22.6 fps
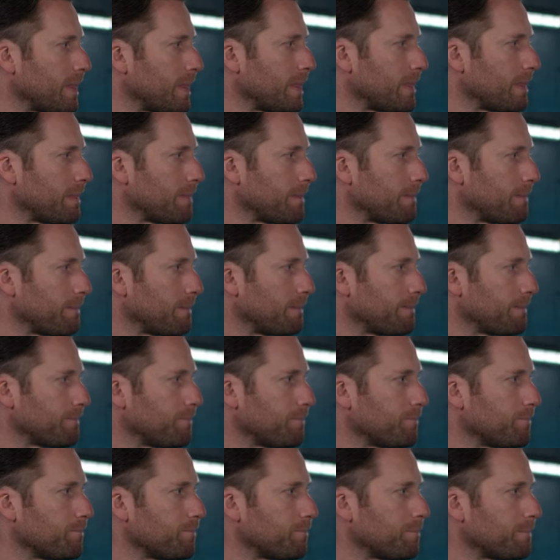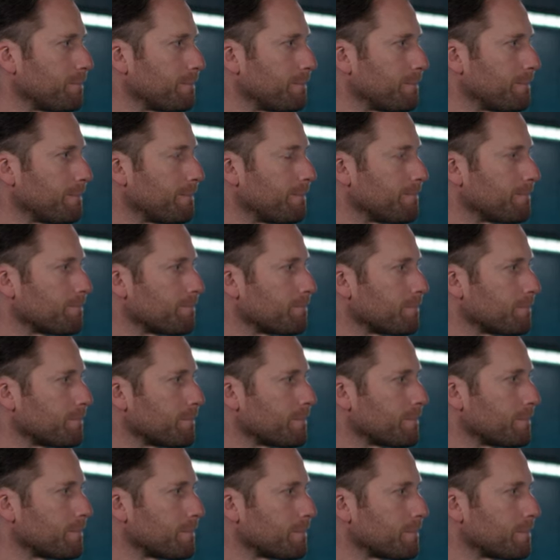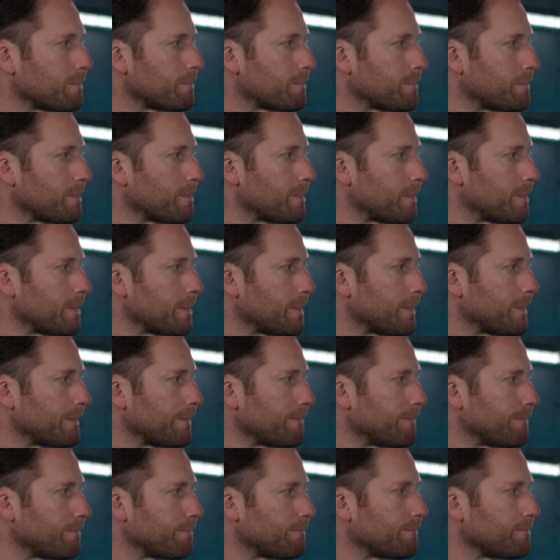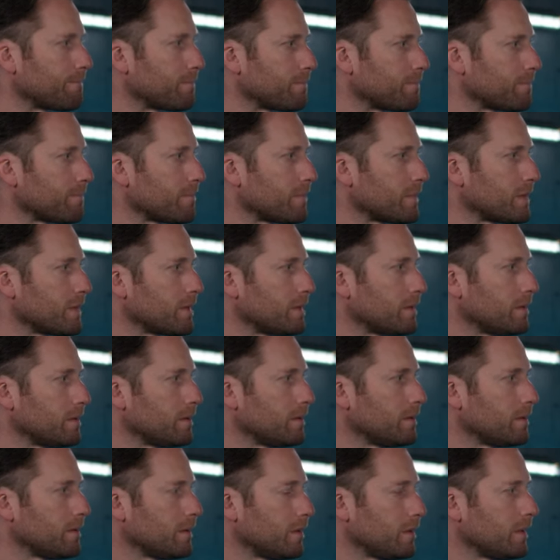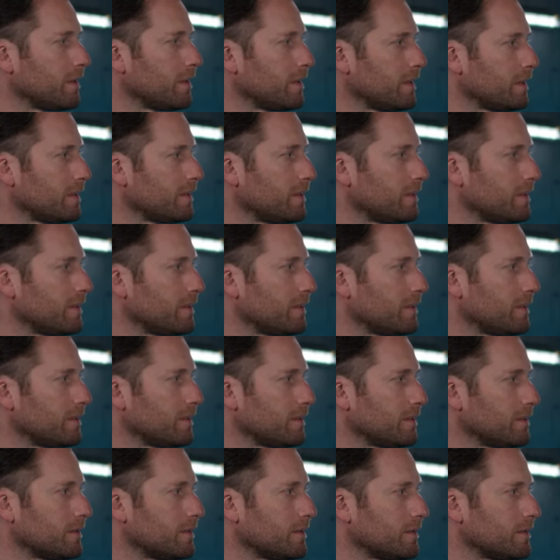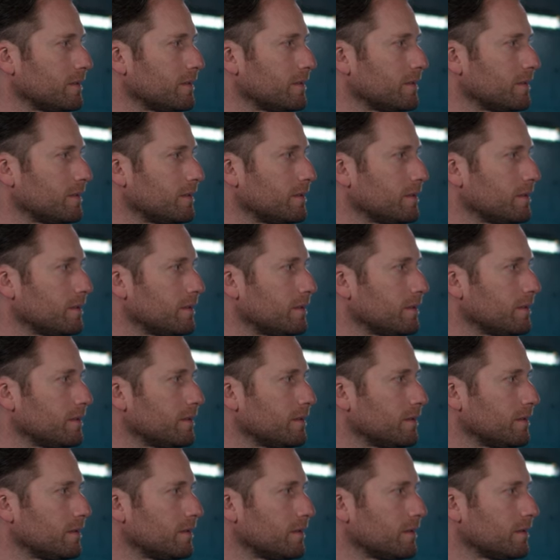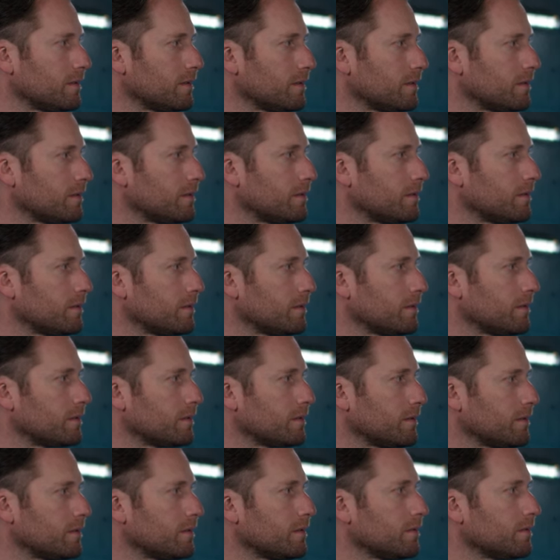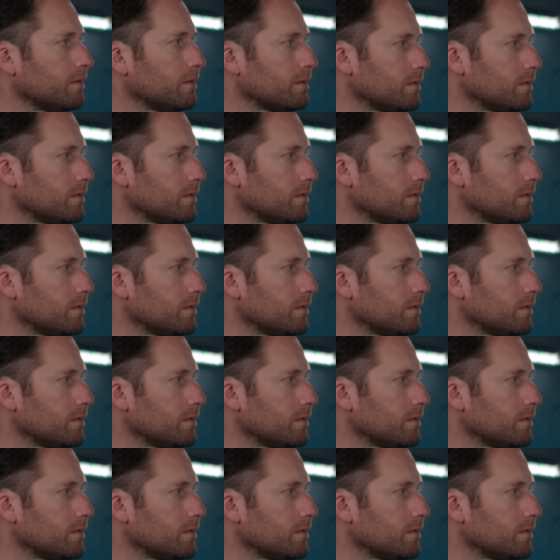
(not speaking)